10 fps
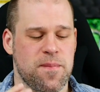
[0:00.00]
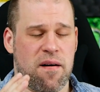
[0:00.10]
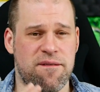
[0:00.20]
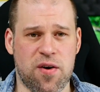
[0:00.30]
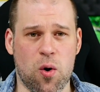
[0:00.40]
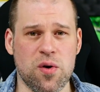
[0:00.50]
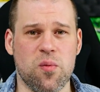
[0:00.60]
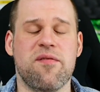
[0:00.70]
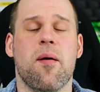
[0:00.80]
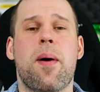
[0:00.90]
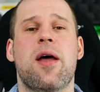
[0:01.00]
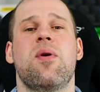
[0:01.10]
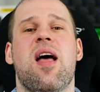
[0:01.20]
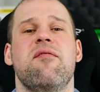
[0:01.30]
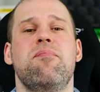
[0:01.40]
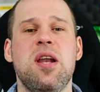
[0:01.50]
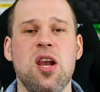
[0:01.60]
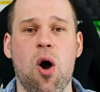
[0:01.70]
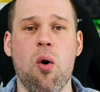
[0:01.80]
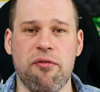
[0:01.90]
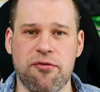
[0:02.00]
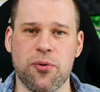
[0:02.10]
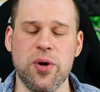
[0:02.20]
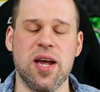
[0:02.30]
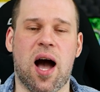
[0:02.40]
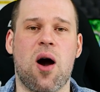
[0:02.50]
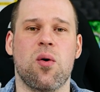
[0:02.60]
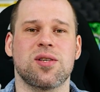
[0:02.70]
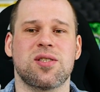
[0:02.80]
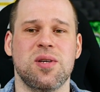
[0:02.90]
a phone with a battery life below 3 hours,